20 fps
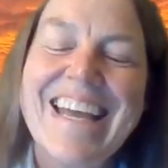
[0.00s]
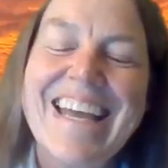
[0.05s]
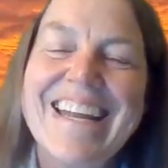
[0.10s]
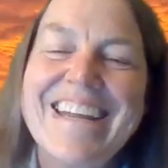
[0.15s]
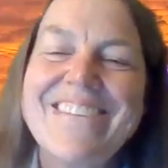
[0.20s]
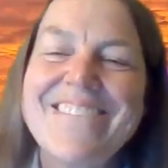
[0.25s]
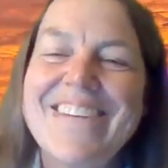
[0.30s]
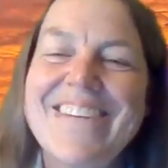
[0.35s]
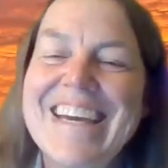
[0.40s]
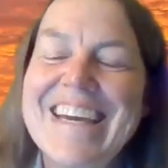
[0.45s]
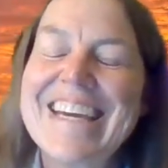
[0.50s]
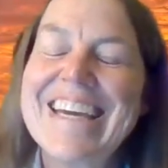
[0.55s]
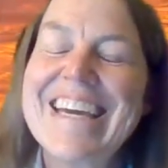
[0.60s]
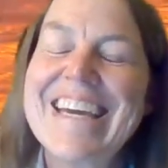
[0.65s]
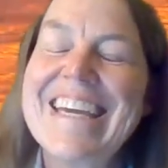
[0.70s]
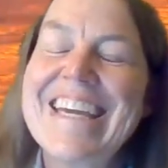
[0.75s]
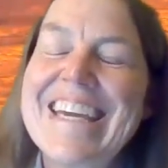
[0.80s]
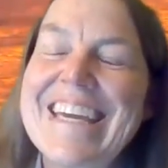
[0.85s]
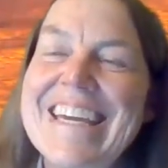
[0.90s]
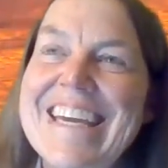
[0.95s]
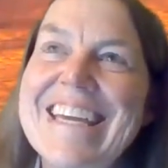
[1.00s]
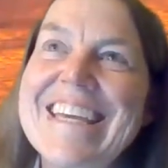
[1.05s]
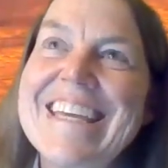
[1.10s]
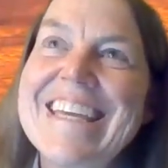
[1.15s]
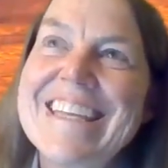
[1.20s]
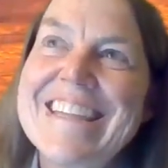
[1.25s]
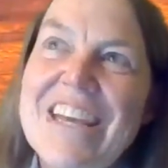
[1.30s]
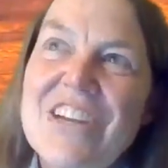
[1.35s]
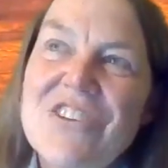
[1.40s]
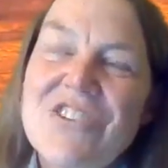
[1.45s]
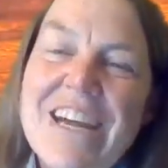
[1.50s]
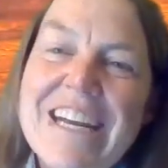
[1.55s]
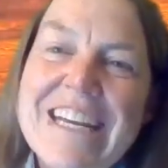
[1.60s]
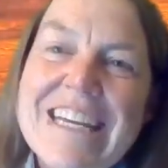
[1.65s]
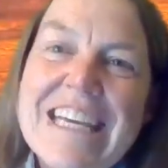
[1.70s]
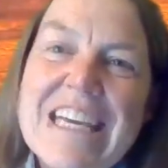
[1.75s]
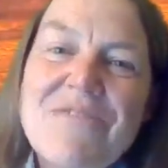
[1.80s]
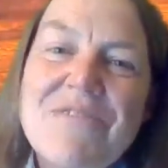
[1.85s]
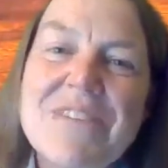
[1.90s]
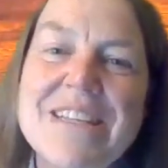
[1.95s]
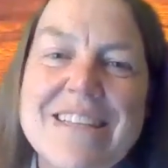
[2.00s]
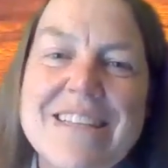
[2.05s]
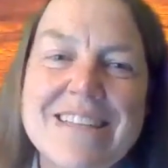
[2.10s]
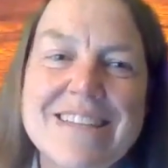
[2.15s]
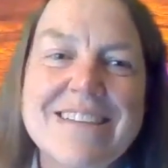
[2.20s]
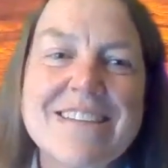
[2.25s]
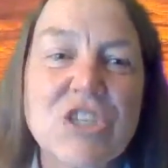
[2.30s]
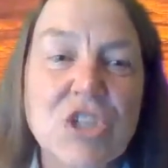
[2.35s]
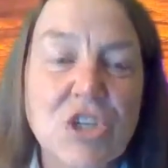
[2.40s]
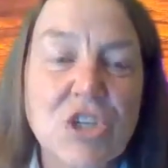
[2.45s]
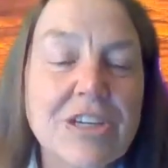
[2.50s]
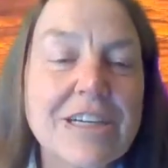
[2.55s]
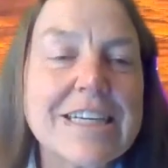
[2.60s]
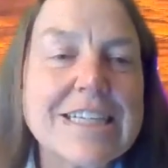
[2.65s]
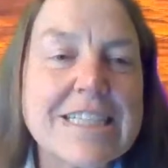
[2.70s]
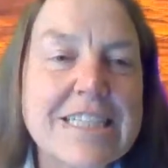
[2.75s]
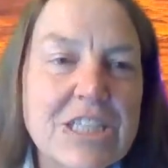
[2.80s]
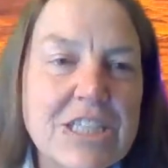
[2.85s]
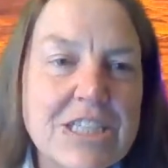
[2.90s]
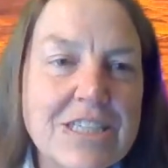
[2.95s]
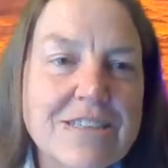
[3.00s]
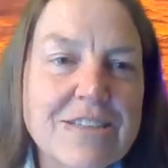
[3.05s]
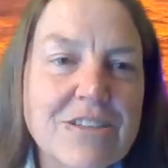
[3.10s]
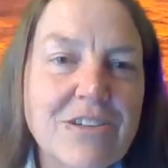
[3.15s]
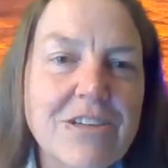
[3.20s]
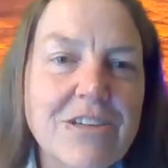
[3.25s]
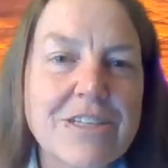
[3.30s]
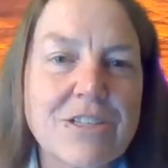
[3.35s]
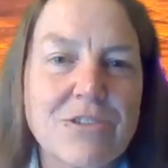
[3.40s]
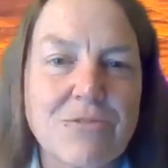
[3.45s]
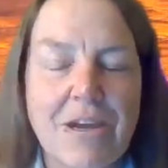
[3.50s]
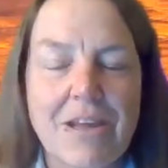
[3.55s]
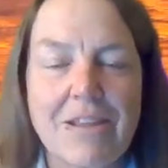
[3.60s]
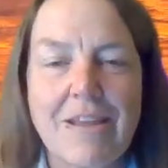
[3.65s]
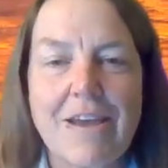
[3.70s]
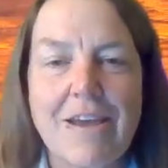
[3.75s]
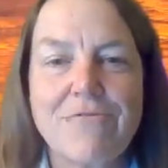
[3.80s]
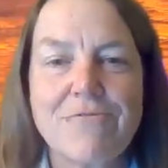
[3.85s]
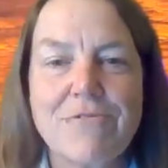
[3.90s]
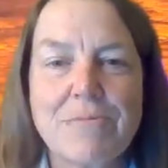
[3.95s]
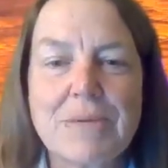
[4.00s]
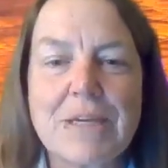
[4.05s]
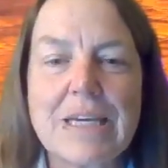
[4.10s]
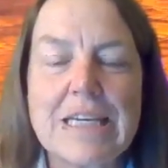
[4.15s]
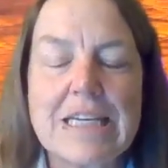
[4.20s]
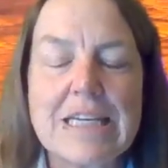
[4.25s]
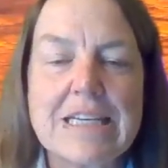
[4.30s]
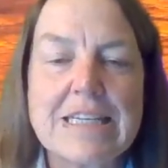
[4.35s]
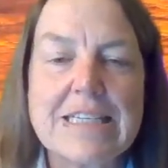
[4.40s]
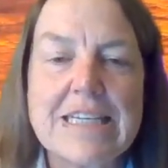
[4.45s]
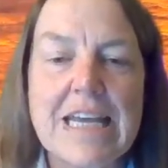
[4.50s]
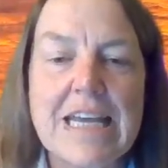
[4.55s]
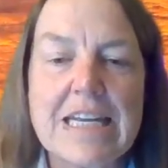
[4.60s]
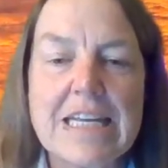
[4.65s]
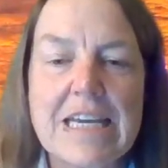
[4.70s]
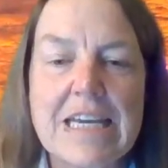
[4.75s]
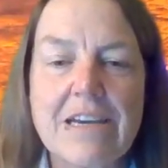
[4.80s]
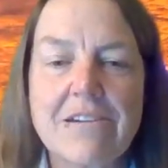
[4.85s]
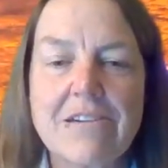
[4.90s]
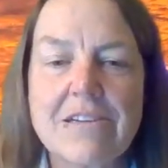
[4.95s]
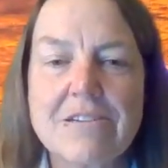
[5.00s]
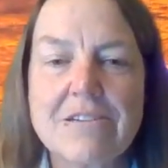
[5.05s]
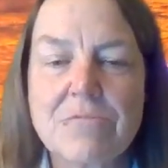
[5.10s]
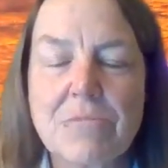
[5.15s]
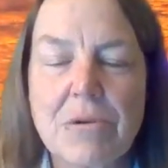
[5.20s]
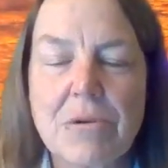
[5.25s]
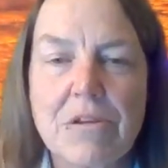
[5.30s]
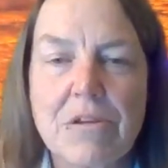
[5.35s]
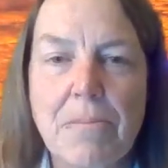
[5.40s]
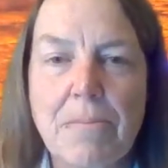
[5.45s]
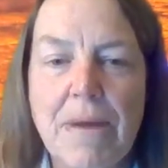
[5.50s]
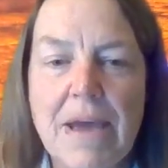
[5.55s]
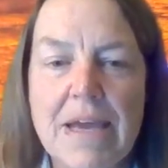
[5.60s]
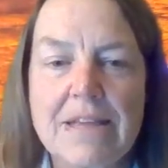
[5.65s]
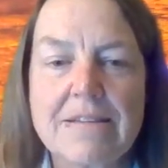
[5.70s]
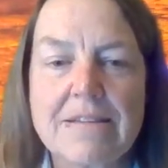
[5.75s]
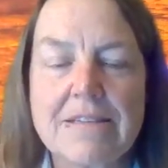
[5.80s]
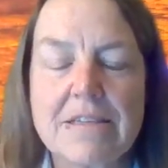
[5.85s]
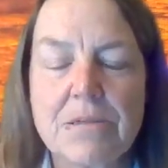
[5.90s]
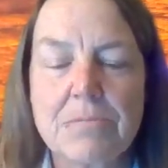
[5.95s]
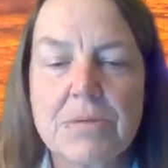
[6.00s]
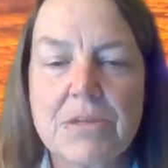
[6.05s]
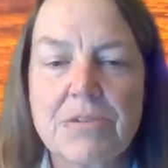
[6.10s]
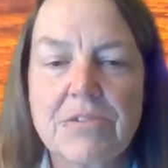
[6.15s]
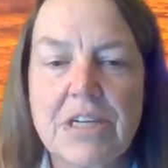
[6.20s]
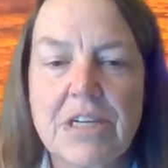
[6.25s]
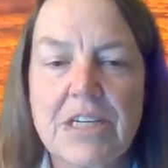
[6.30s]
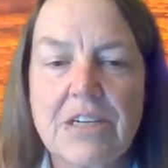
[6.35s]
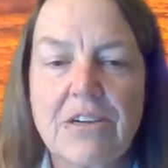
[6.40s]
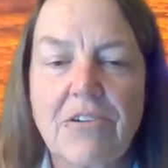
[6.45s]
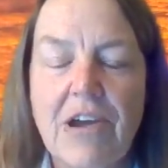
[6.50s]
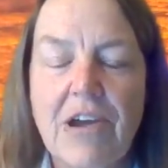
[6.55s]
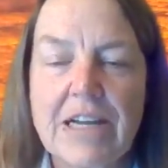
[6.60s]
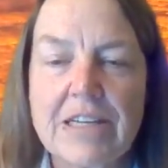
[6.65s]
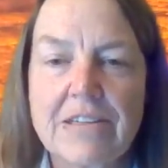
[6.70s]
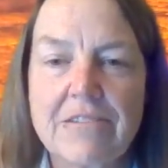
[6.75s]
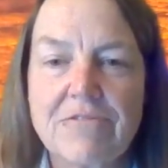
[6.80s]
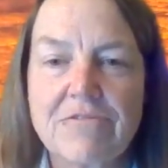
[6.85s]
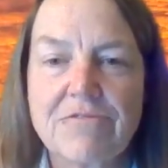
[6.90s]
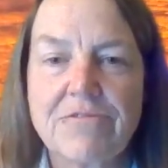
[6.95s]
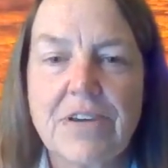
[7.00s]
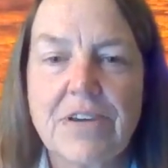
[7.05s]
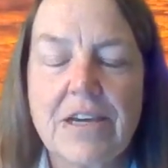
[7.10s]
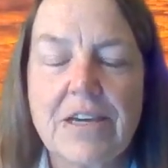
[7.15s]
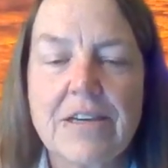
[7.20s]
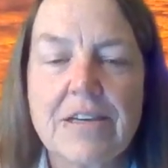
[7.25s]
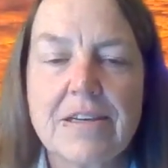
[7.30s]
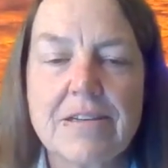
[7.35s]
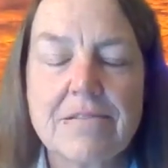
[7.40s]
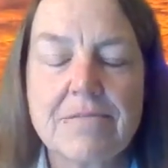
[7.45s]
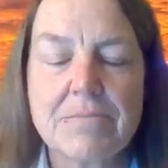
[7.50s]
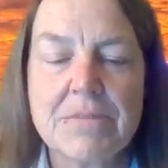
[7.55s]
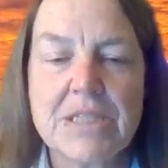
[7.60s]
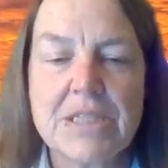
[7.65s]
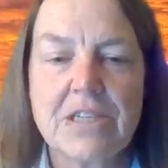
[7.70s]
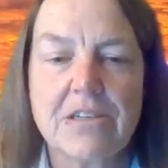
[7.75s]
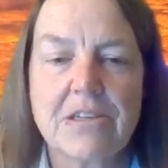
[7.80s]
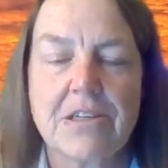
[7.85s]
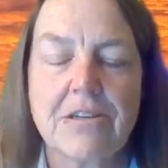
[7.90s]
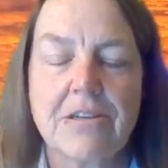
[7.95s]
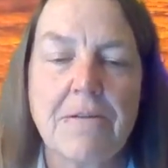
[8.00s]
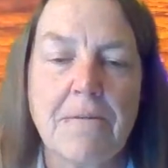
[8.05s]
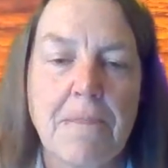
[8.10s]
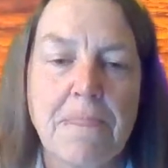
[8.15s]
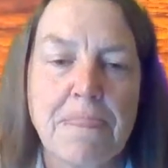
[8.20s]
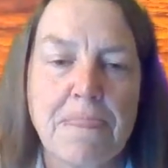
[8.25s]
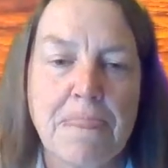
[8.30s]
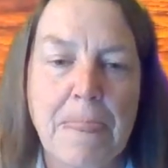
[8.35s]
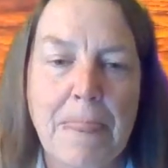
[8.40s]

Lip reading: Anyway, they try to keep it discourage wildlife from getting into any areas where there might still be radioactive material.